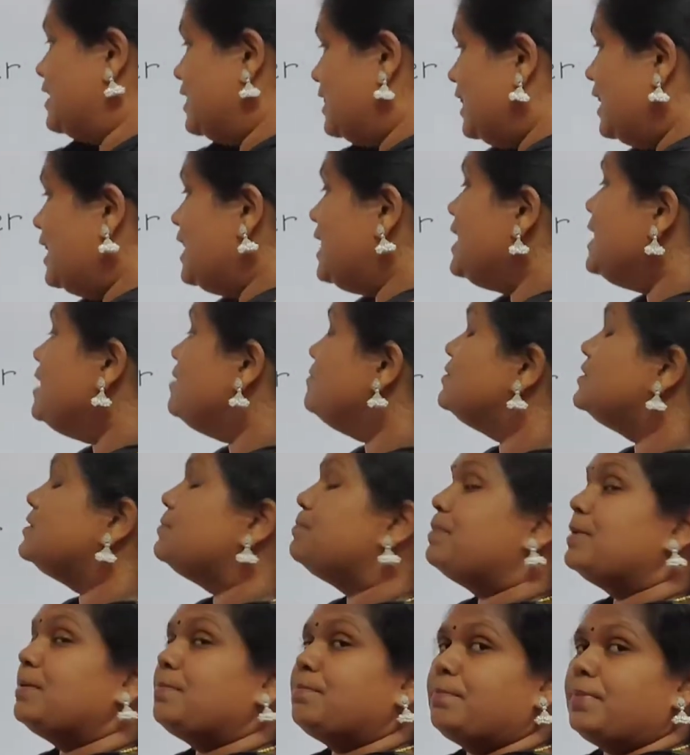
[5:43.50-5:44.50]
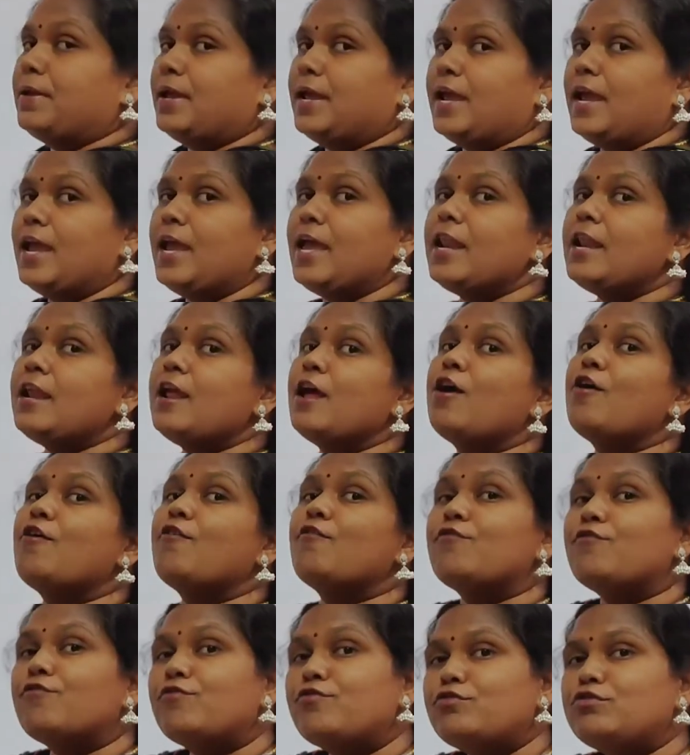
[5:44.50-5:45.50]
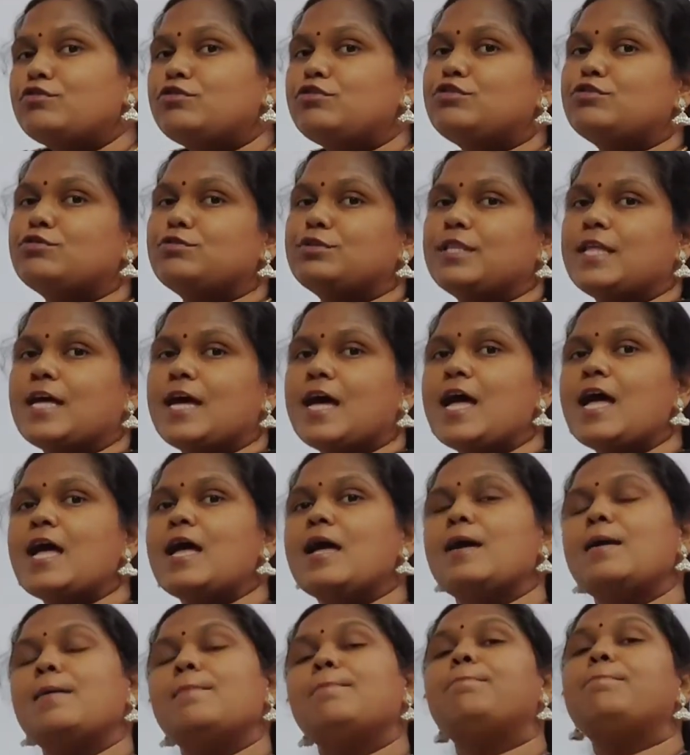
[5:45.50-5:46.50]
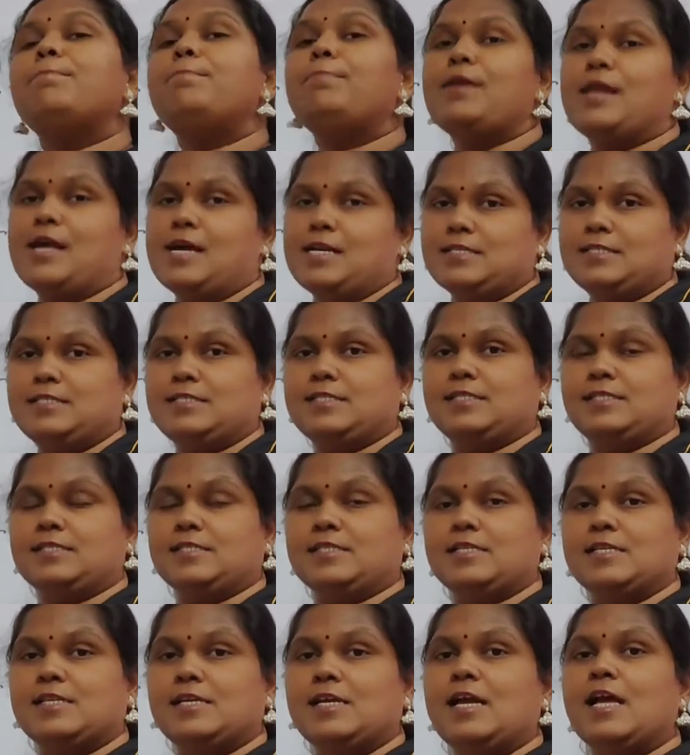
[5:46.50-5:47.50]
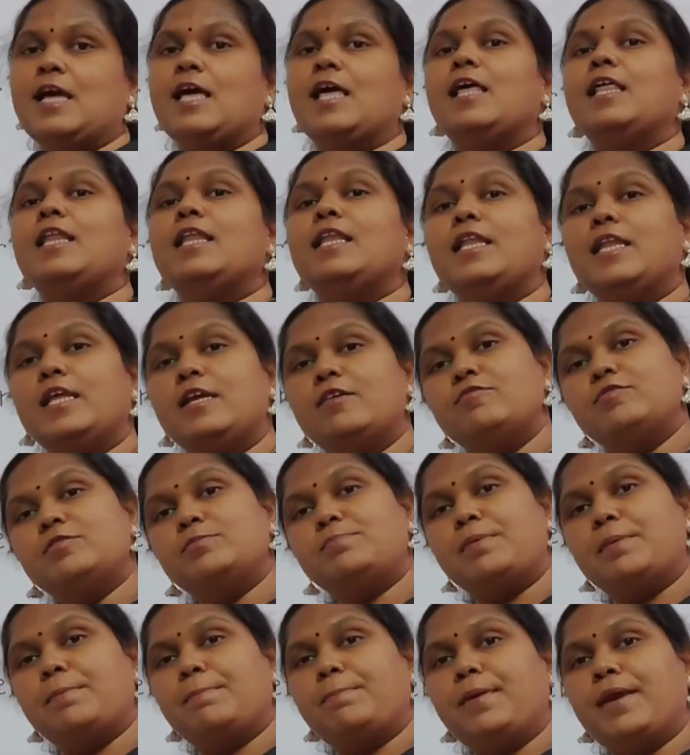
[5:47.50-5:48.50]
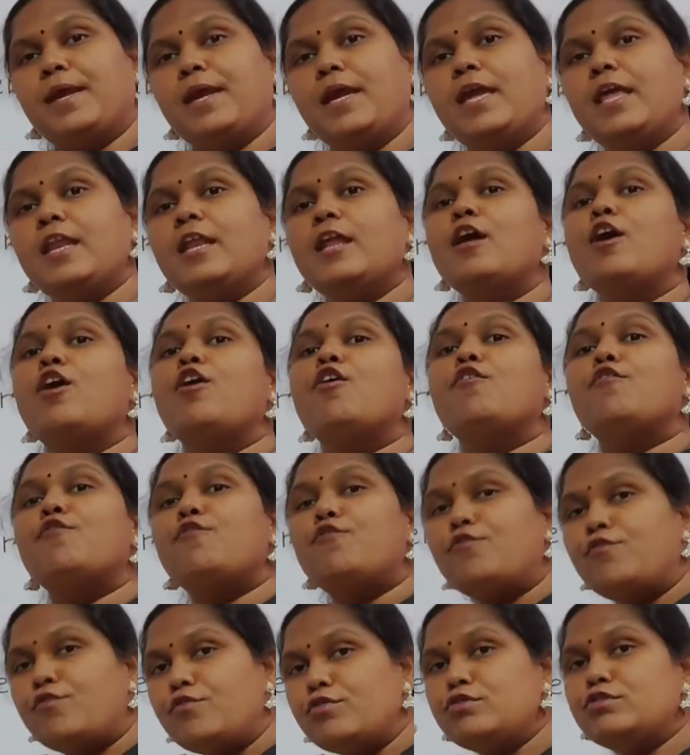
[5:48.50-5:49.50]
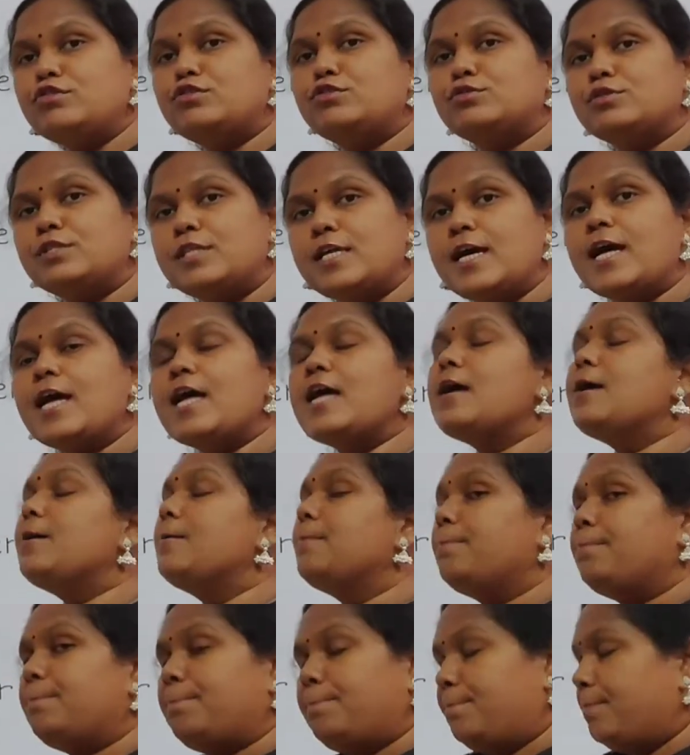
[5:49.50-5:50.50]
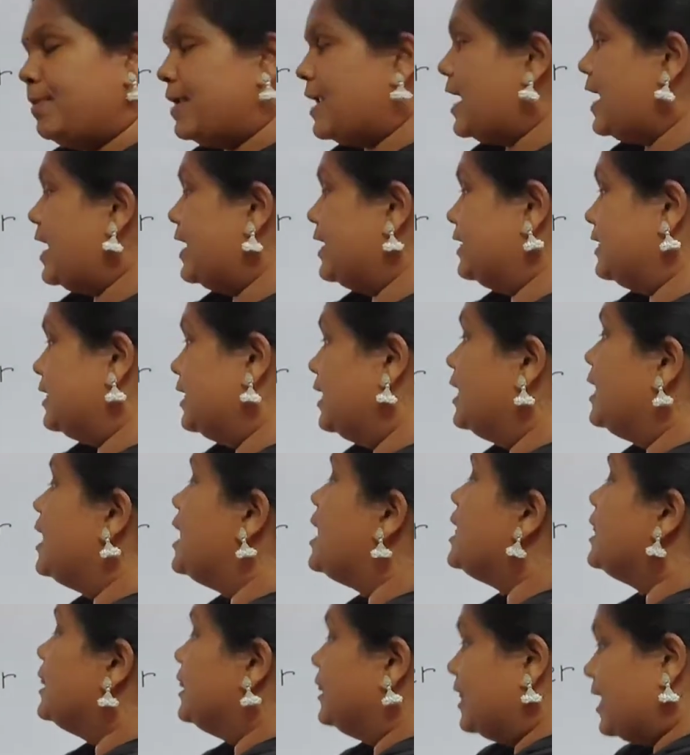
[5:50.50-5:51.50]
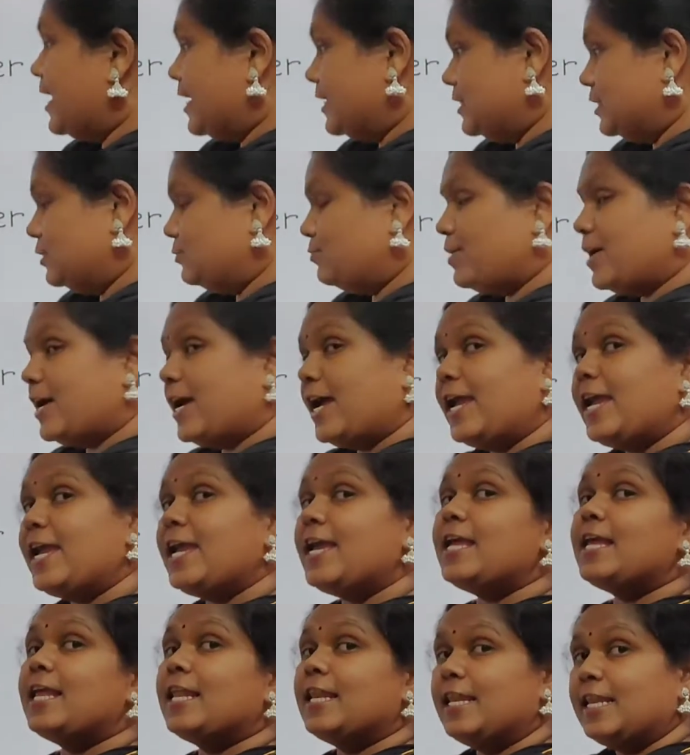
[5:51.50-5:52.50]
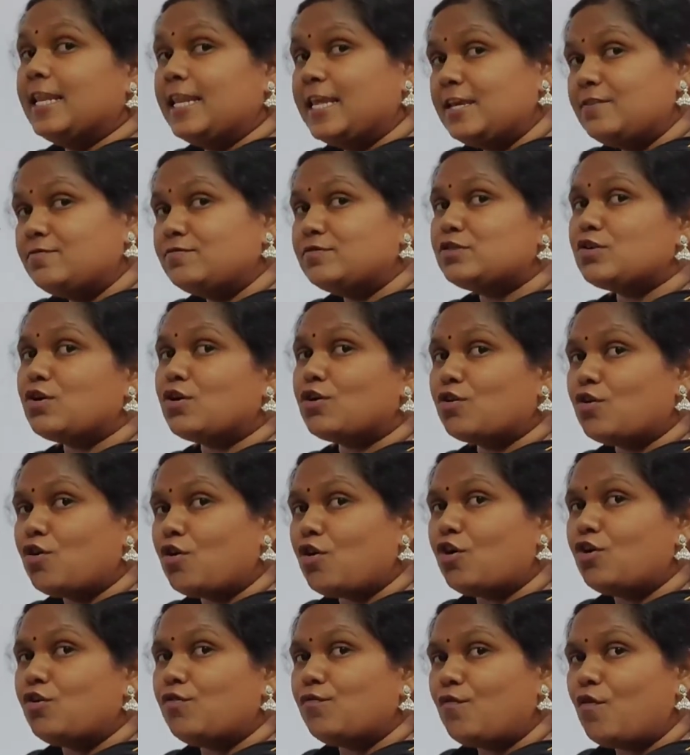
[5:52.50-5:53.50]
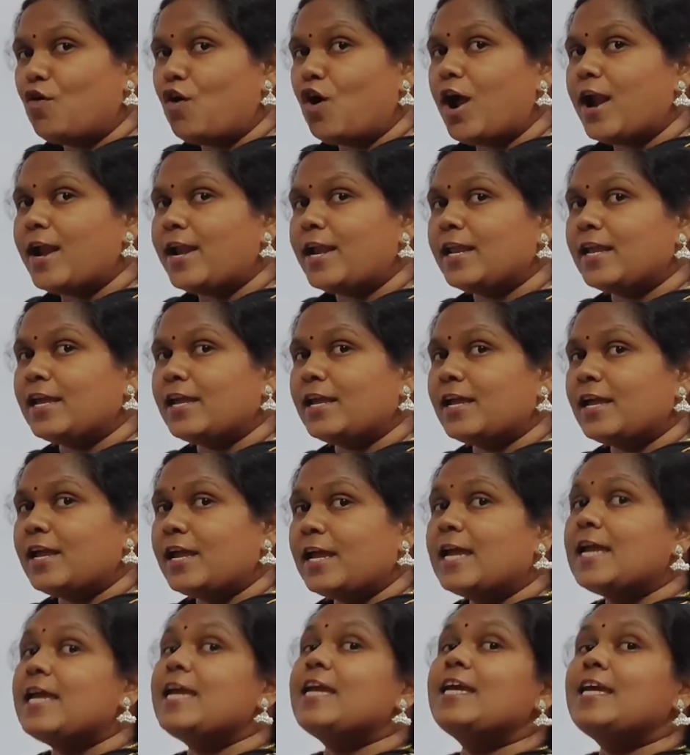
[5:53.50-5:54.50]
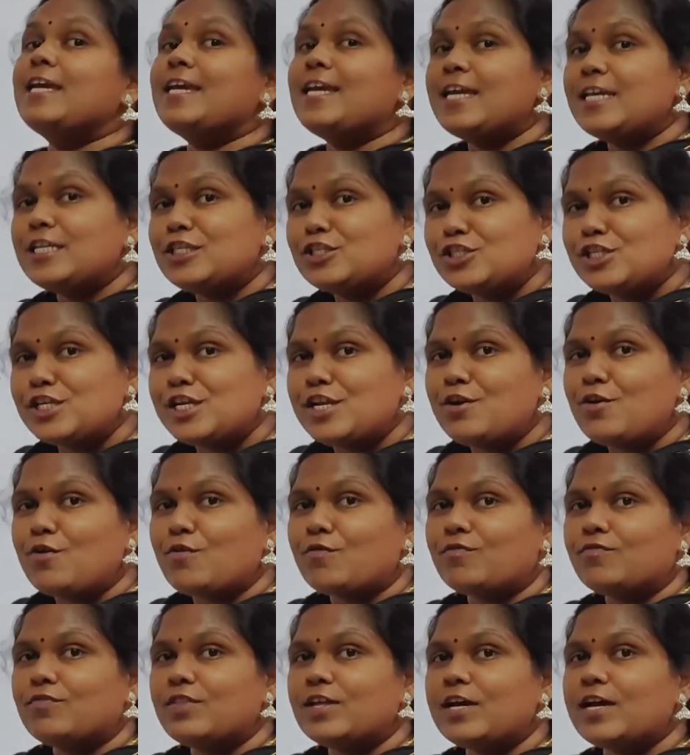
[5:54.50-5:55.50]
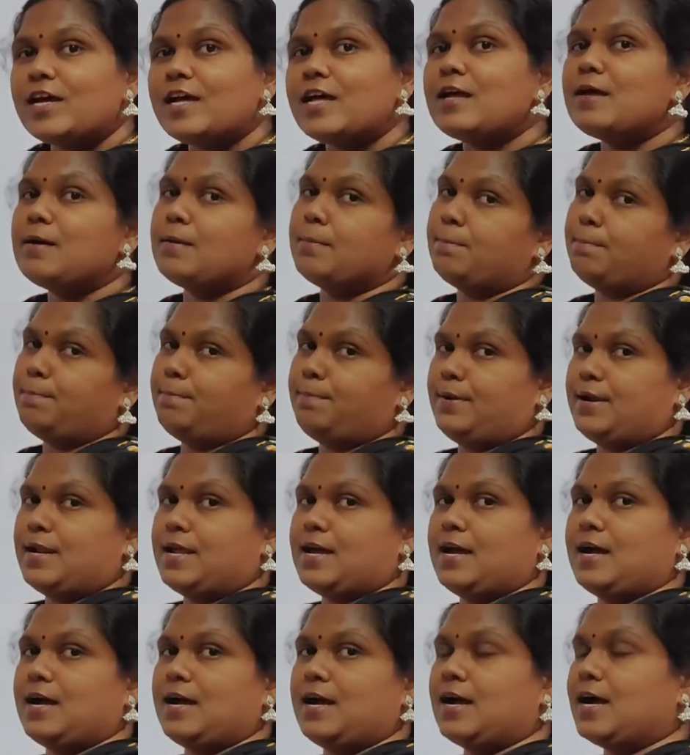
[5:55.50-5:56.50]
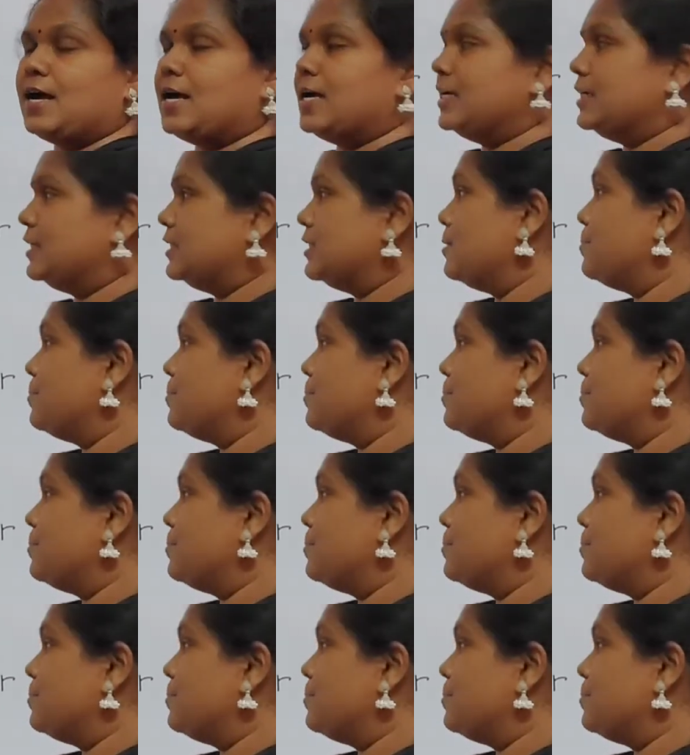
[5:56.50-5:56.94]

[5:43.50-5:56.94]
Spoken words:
Leaves prepare food to the plants. Leaves prepare food to the plant. That's why leaves are called what? Kitchen of the plant.